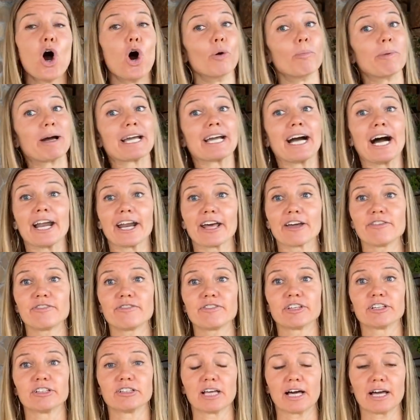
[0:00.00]
oh my God, I
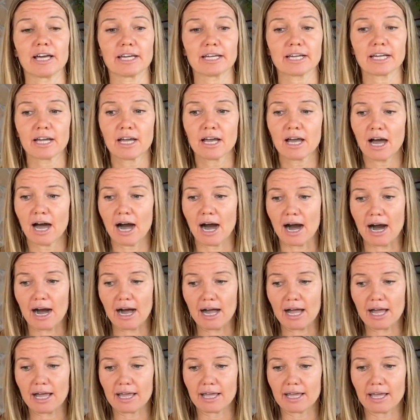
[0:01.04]
feel like
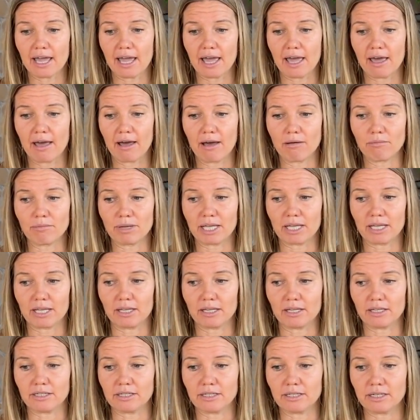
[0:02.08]
I am
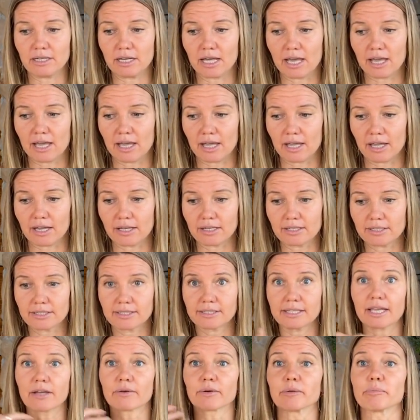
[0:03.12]
in a
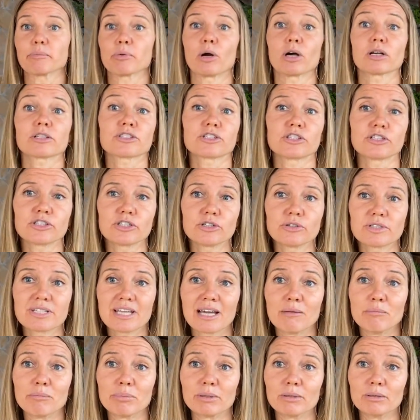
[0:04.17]
sacred prostitute
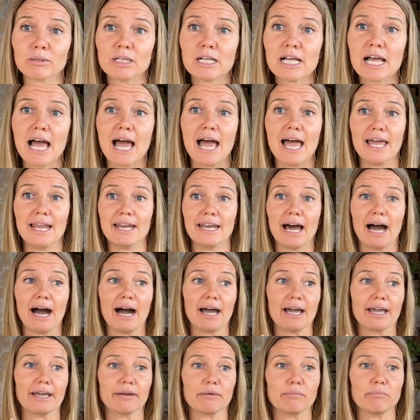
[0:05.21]
temple and
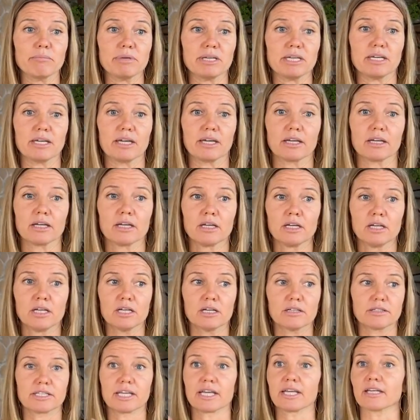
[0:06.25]
I am being
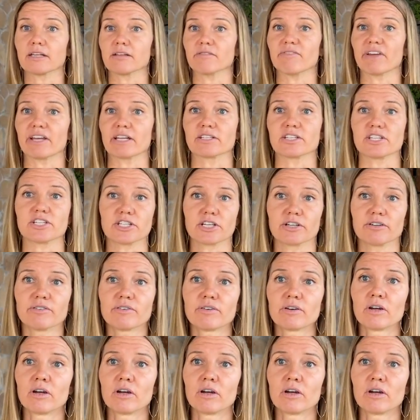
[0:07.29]
taken advantage of.